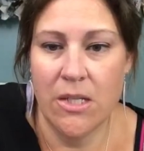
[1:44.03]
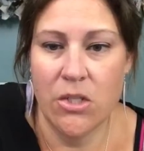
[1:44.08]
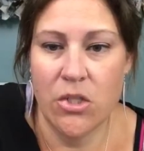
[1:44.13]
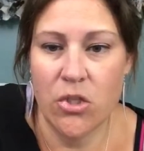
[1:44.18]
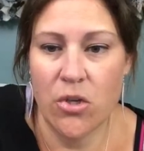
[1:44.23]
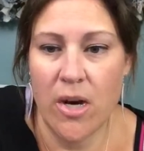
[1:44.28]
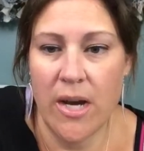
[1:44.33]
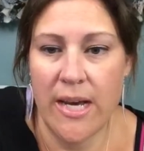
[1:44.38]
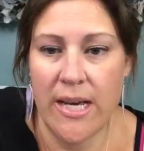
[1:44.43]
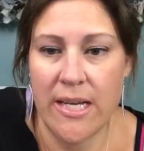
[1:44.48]

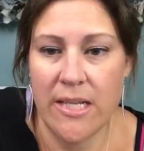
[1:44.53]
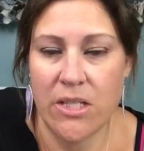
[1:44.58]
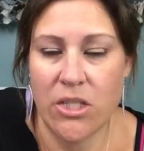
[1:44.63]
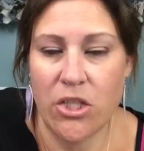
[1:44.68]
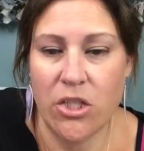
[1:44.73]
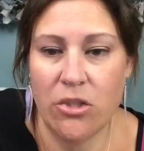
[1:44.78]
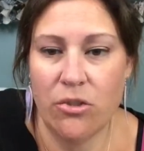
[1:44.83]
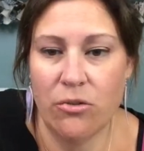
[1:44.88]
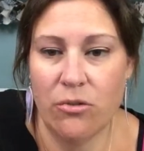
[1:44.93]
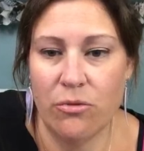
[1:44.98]
trying
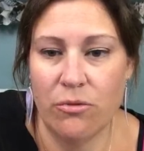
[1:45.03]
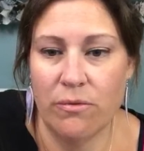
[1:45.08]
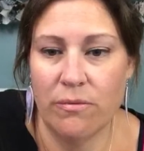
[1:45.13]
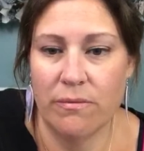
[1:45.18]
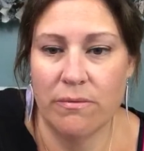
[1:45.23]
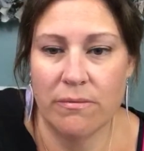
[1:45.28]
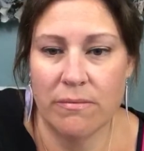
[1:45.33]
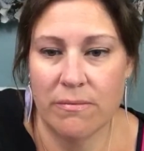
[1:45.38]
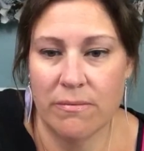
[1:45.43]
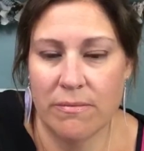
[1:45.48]
to
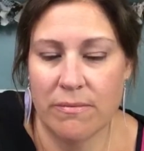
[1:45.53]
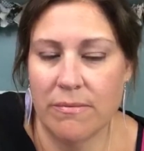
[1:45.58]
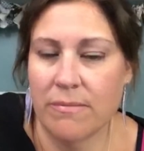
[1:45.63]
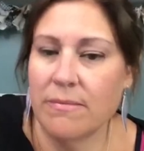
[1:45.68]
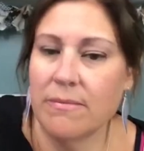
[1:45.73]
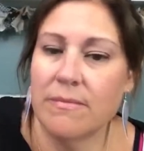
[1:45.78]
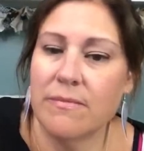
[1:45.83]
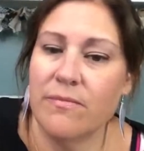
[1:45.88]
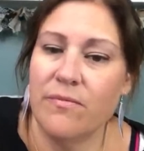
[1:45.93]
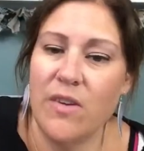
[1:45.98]

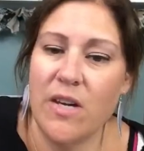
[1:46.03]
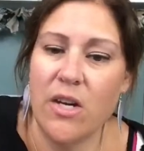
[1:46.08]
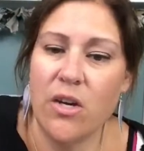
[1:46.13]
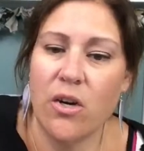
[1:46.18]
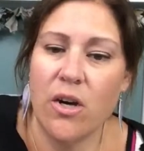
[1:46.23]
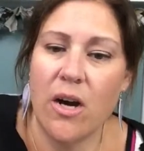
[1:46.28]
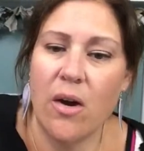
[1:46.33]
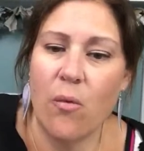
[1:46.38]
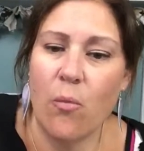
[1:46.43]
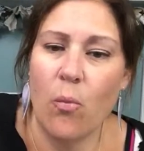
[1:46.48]

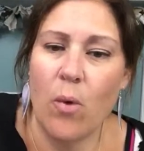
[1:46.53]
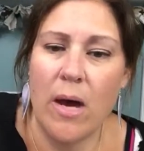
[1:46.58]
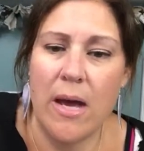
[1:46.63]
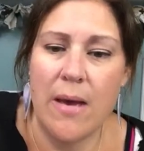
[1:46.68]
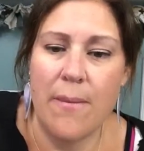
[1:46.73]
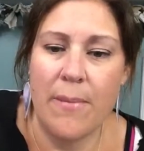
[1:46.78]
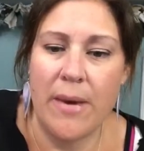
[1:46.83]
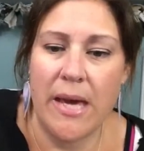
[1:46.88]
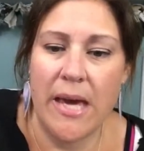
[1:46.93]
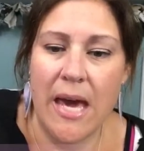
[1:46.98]
figure out why
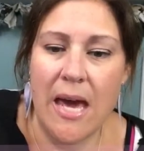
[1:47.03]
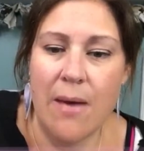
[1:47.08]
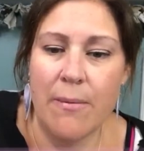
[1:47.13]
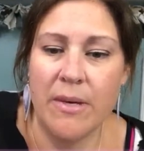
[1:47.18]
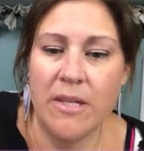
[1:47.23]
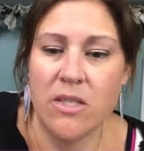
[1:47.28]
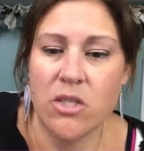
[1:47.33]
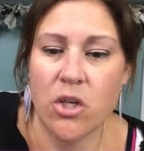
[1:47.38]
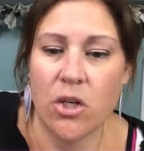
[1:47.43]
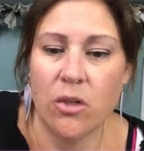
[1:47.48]
my
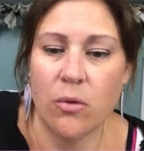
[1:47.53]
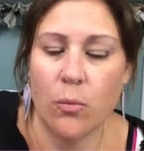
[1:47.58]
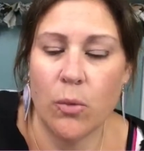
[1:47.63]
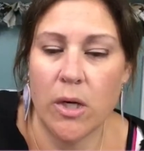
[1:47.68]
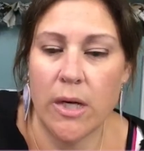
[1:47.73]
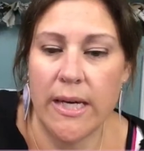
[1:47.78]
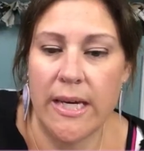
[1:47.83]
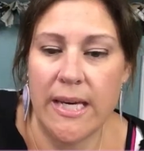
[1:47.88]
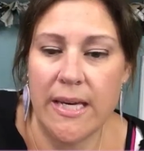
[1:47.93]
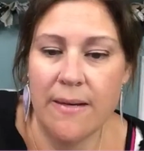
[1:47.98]
comments aren't
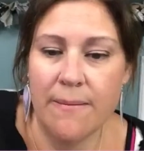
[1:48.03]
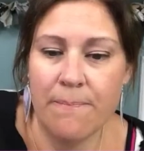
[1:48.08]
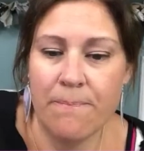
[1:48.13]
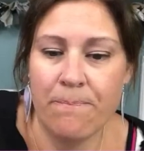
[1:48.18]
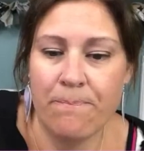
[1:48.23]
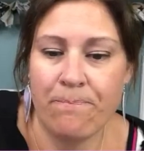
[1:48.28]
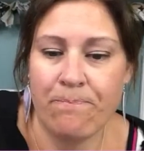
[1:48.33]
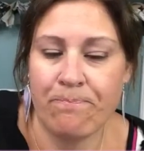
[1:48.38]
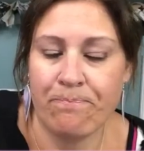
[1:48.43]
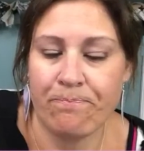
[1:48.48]
working,
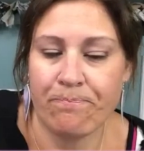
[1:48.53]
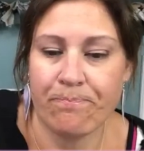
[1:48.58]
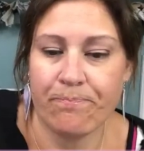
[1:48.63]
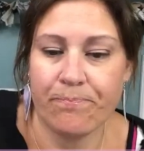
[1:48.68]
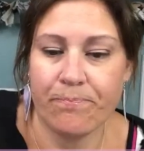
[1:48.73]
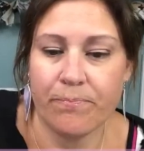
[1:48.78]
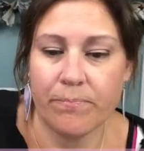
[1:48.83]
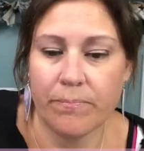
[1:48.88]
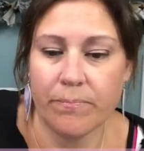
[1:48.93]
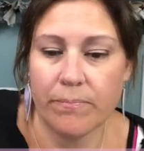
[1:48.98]

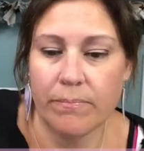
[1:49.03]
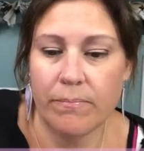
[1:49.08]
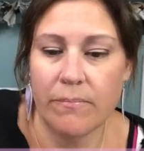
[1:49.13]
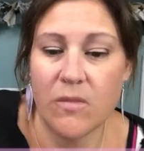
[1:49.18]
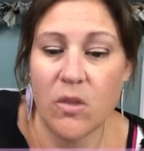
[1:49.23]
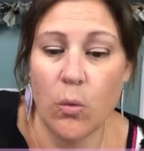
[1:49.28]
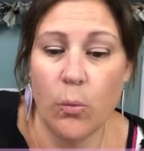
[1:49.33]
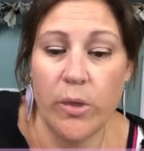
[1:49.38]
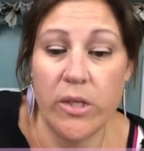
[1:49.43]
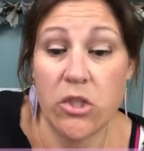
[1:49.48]

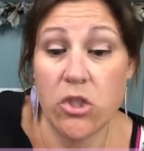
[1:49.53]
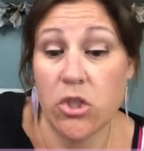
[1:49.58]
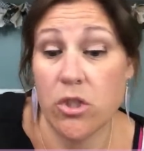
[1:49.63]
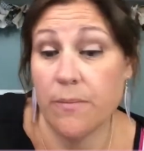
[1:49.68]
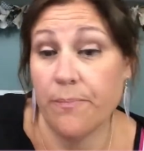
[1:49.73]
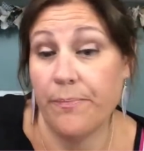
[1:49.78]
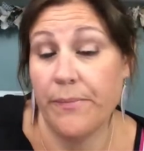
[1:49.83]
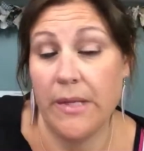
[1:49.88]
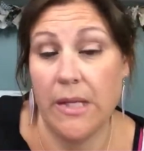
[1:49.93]
which